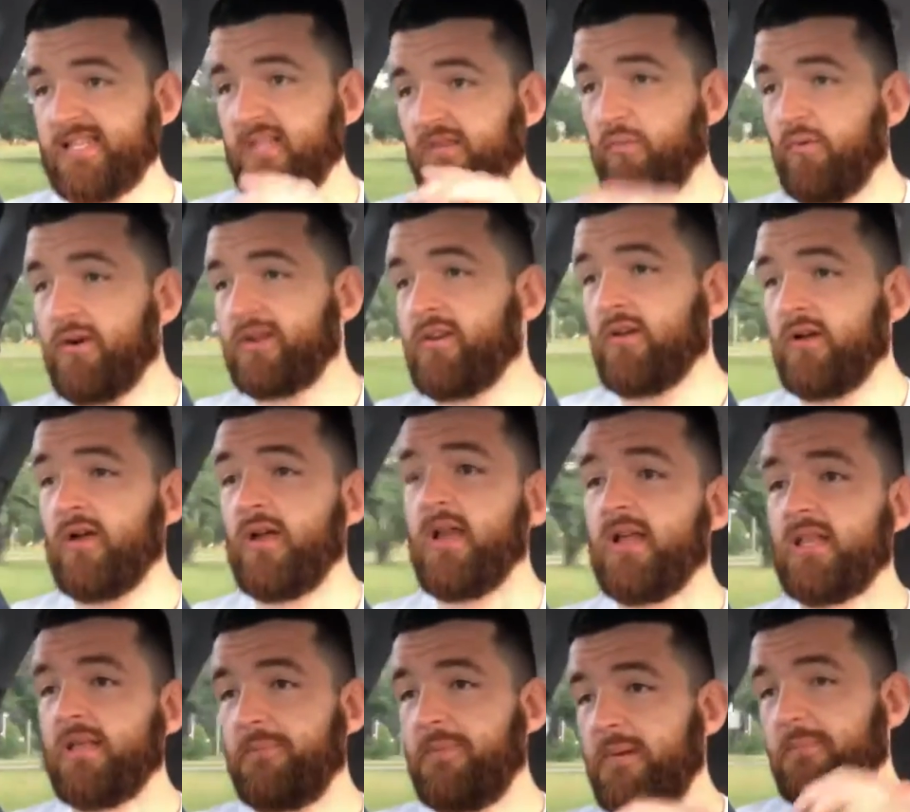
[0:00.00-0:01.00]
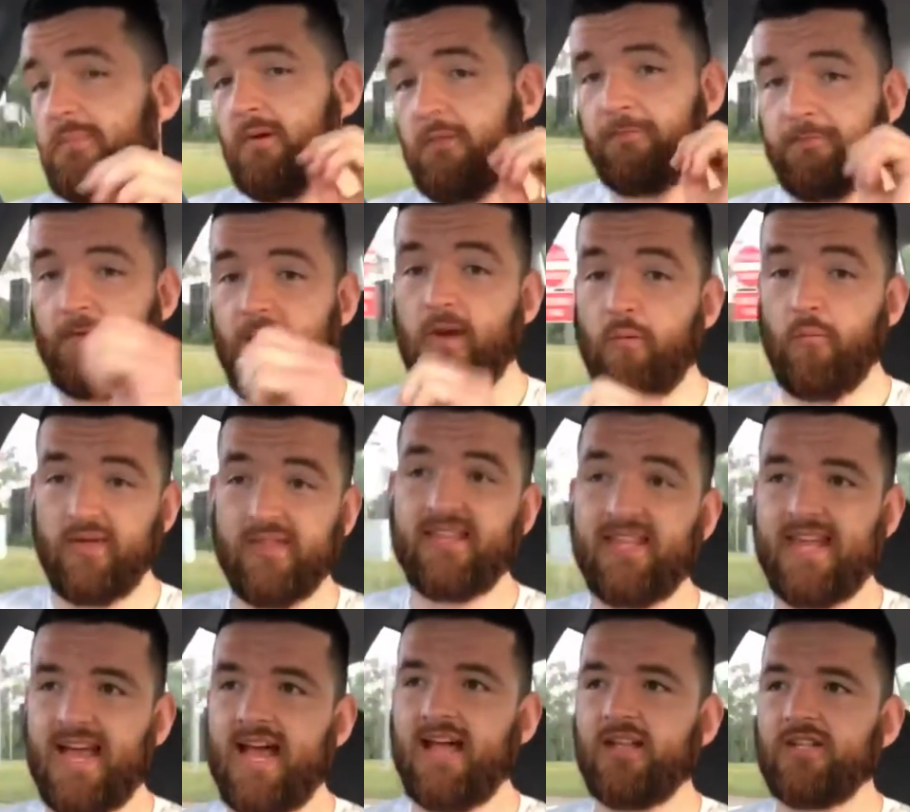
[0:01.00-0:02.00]
the 20-year-old, the people with
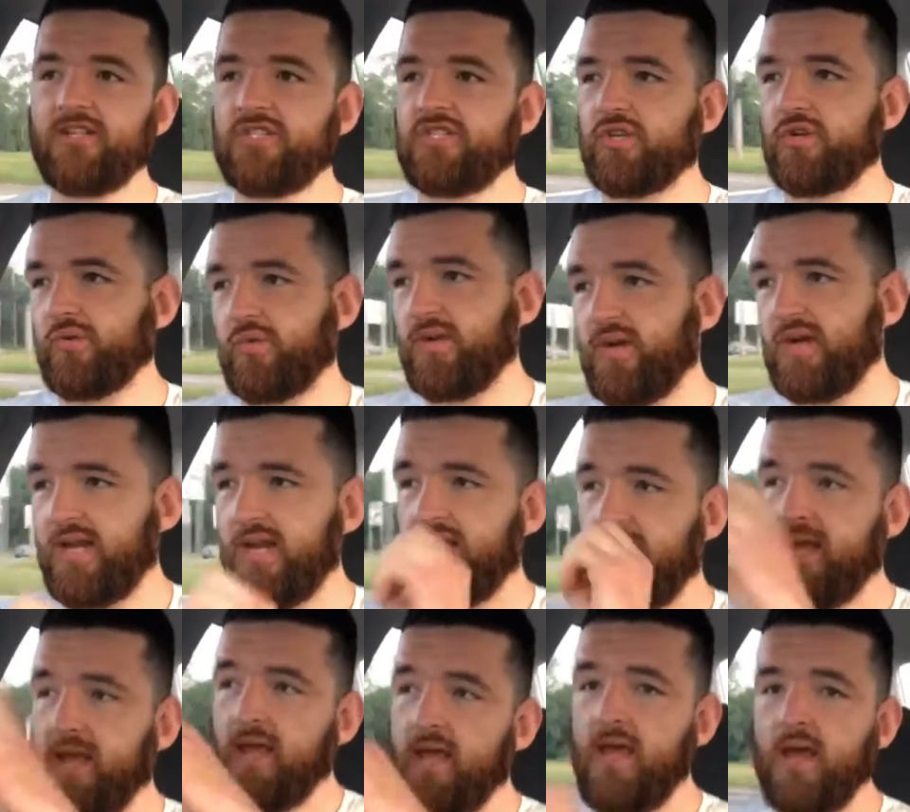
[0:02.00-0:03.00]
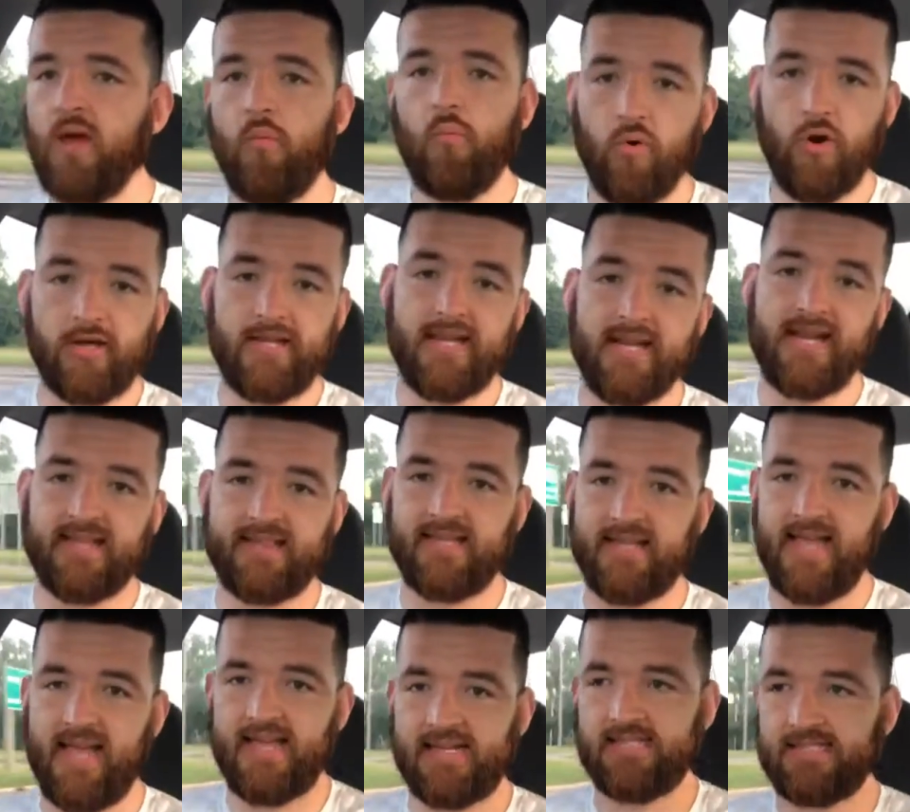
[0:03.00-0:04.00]
a college degree working at
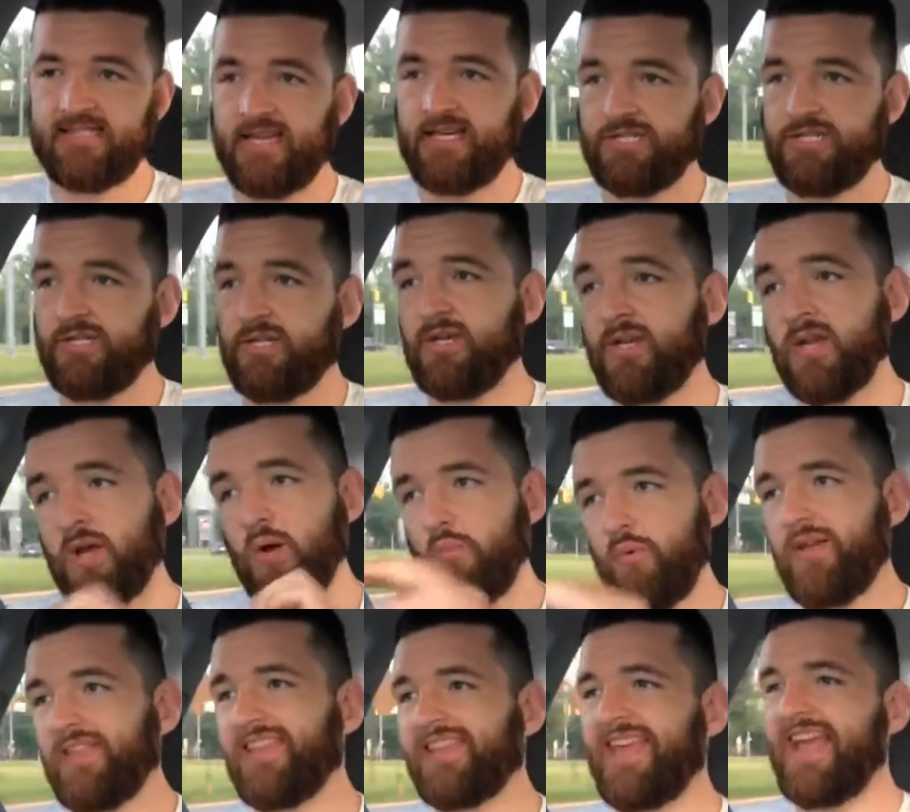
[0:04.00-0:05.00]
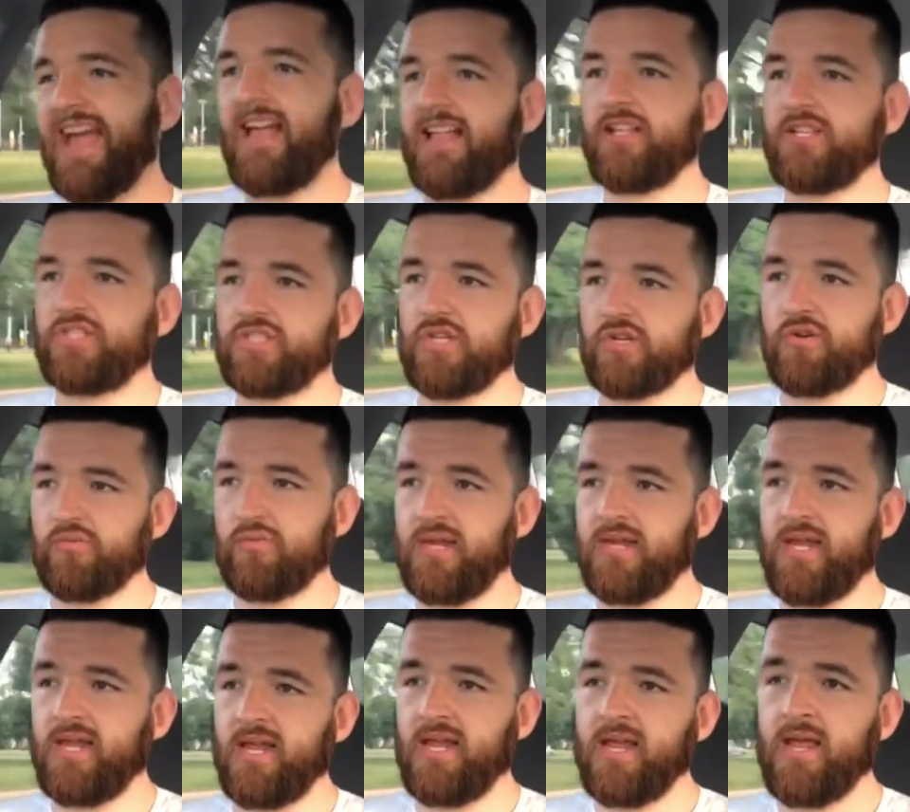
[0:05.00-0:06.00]
the gas station, with a college
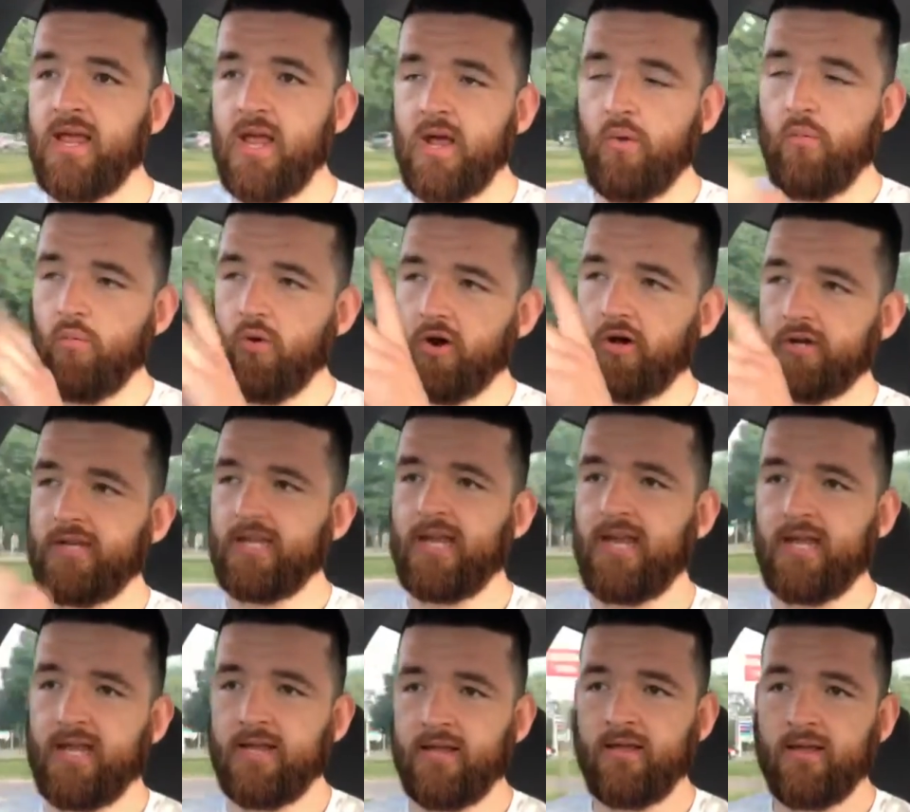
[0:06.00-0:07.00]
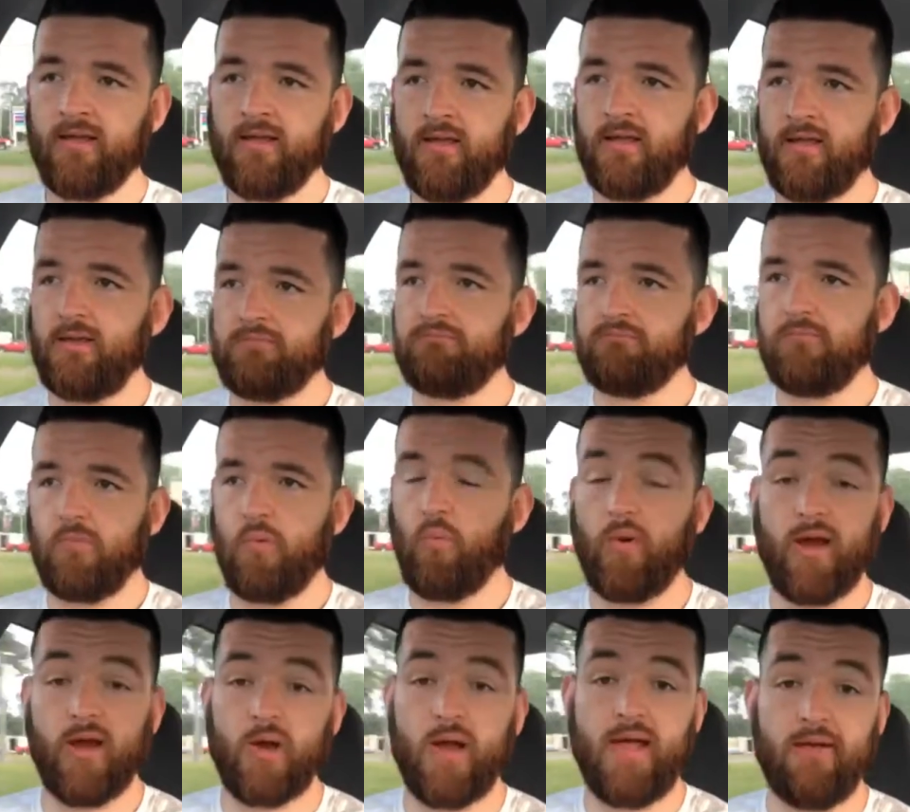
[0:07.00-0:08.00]
degree working
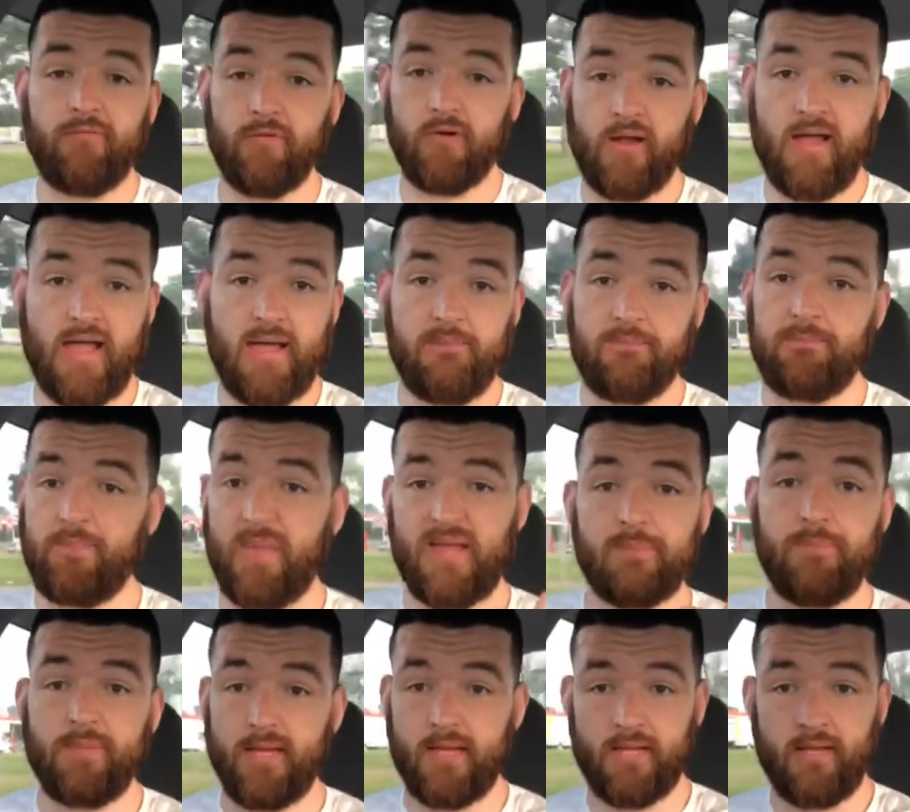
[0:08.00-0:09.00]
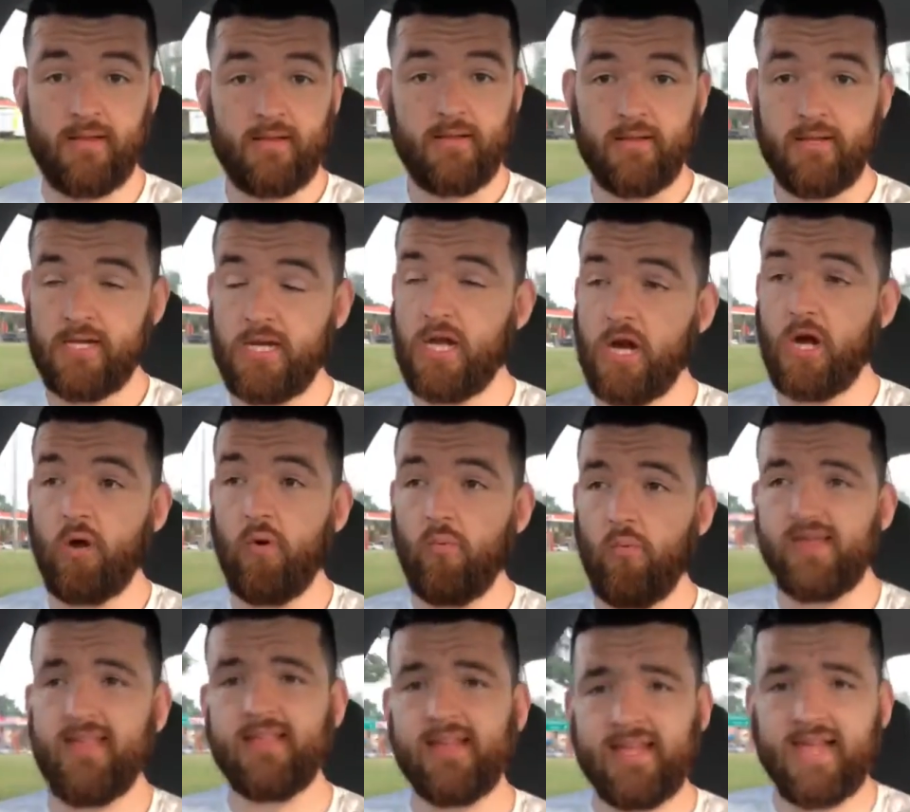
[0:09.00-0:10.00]
wherever, at Bigby,
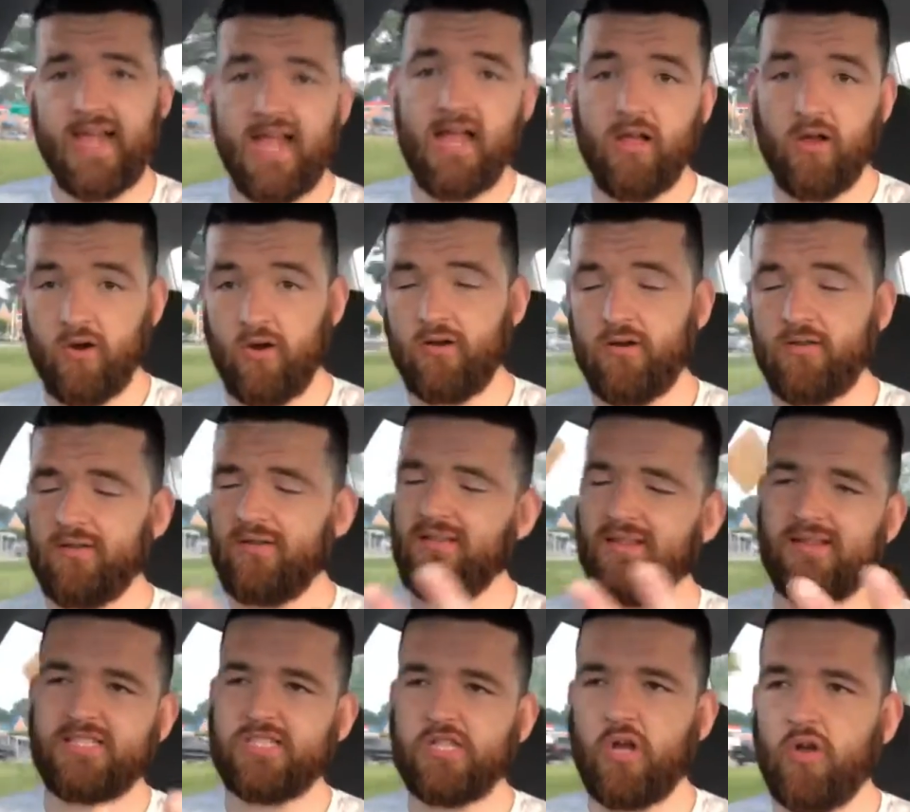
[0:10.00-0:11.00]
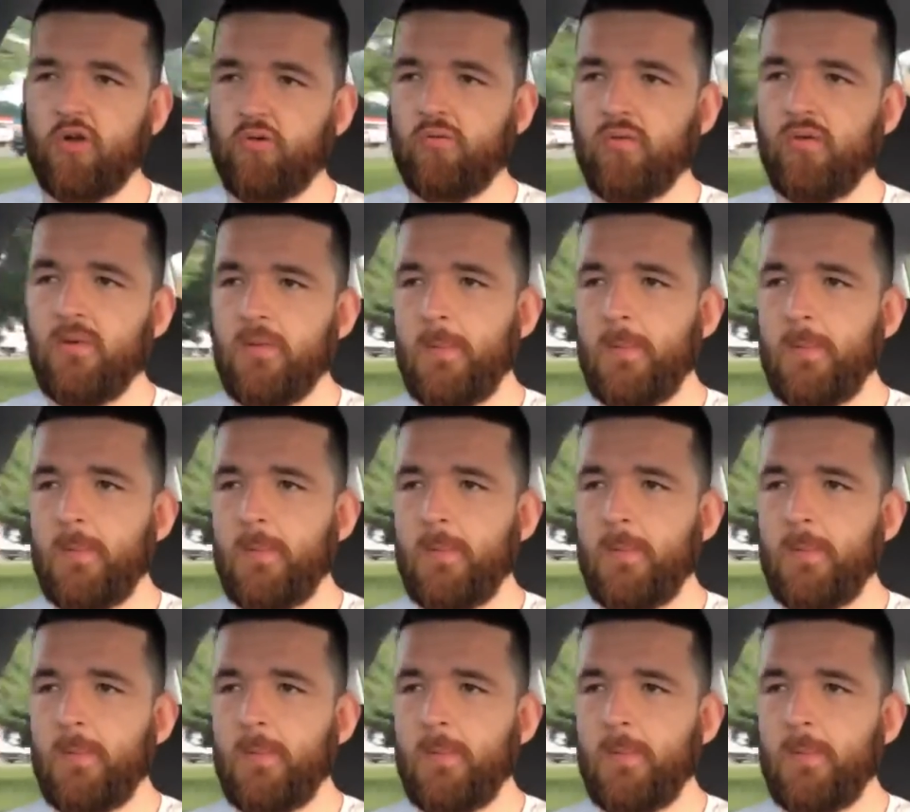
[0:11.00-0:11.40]
with a college, so